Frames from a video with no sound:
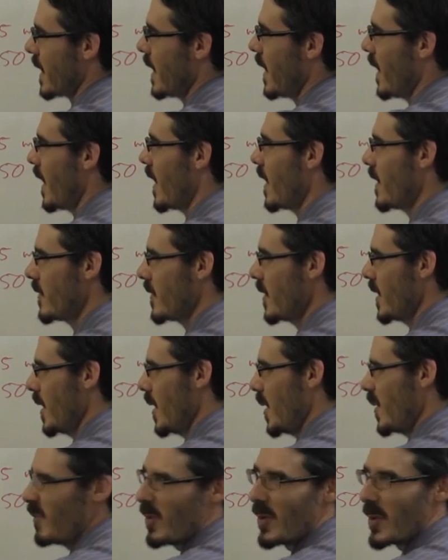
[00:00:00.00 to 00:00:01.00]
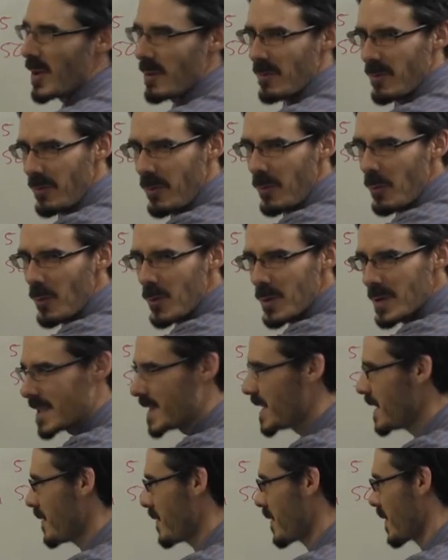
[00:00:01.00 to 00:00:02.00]
is a half, 0.4 is
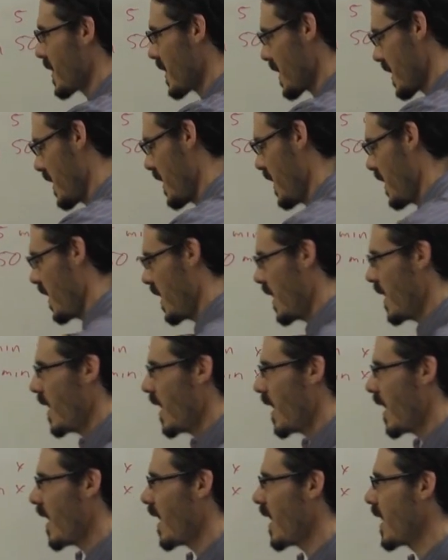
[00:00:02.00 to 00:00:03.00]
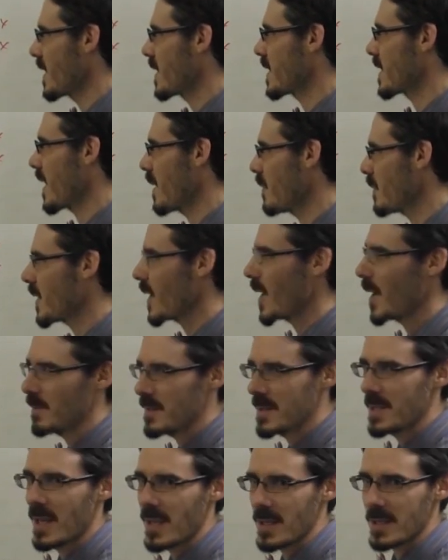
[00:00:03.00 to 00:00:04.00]
different, I
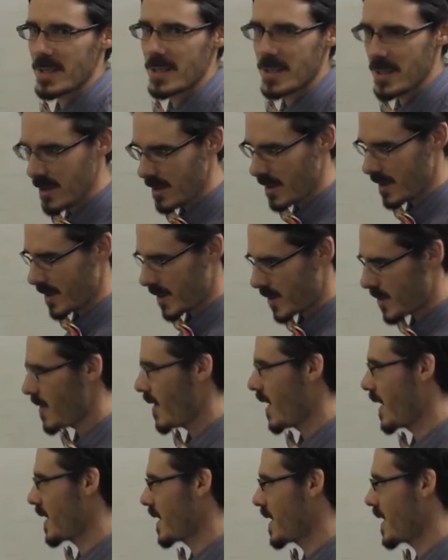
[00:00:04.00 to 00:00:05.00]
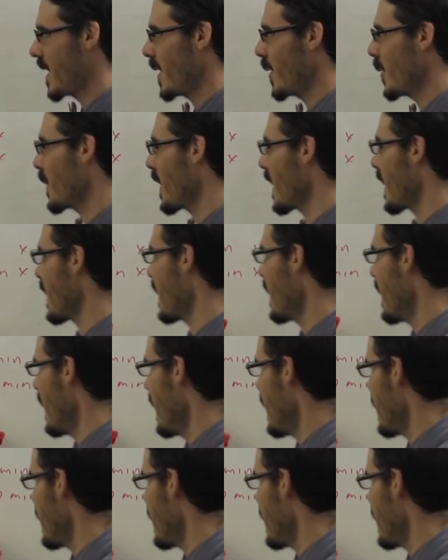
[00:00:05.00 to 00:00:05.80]
sometimes get students trying to tell me